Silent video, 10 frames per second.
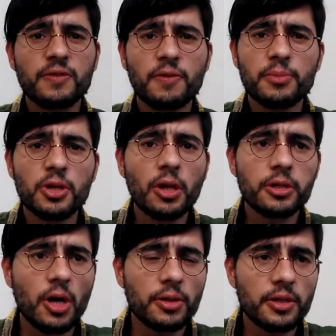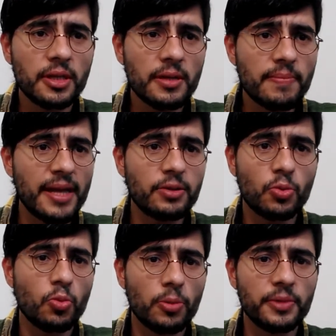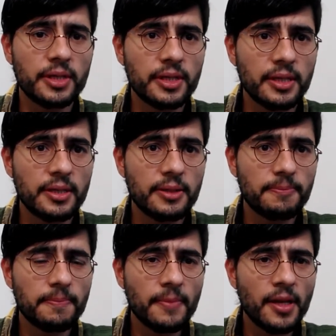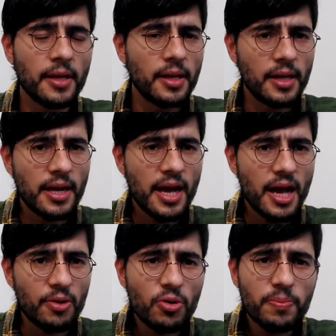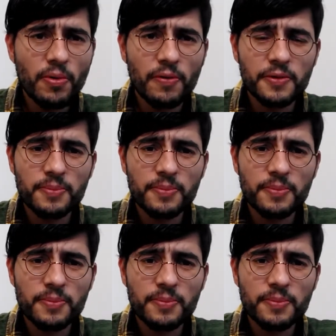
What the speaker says: from the old continent met to warm their seats. A group of